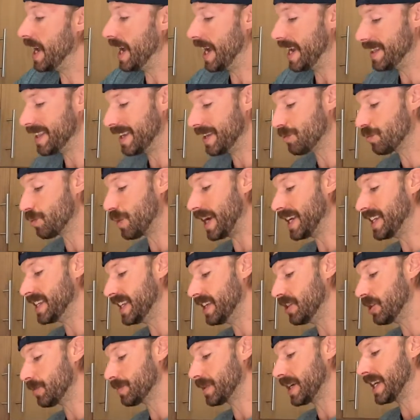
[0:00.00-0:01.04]
and then right
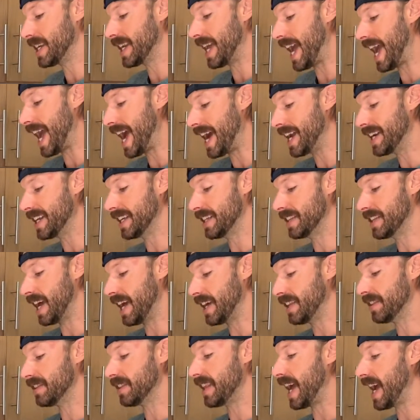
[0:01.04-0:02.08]
here, I'm kind of adding
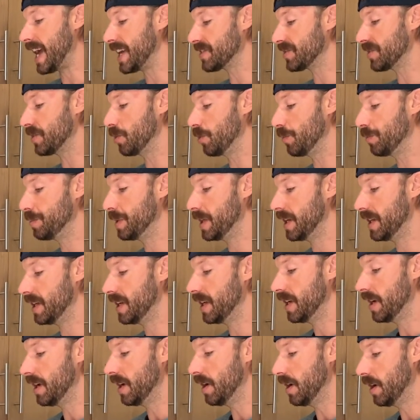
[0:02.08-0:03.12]
that last little bit
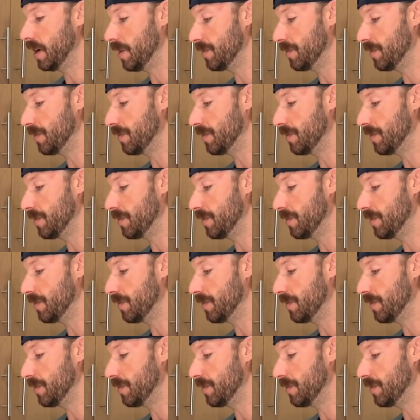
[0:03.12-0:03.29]
of